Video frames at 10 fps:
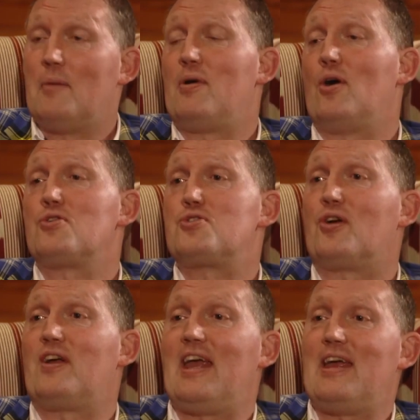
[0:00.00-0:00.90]
but also
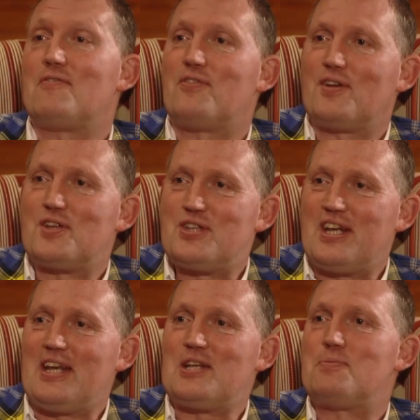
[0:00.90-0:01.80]
great for the
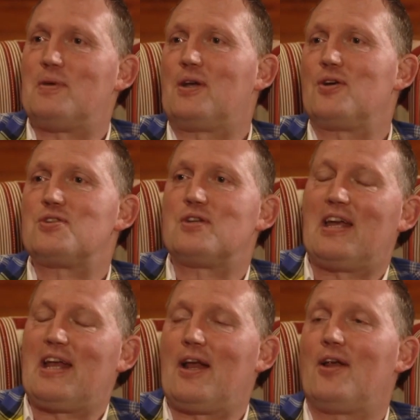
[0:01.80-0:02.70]
cities because you
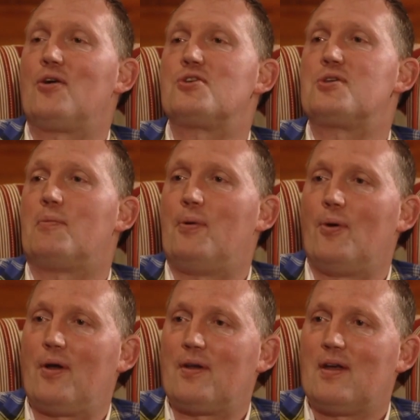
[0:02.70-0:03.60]
get a lot of
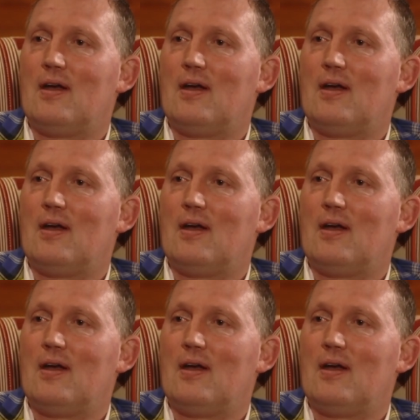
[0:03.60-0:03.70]
support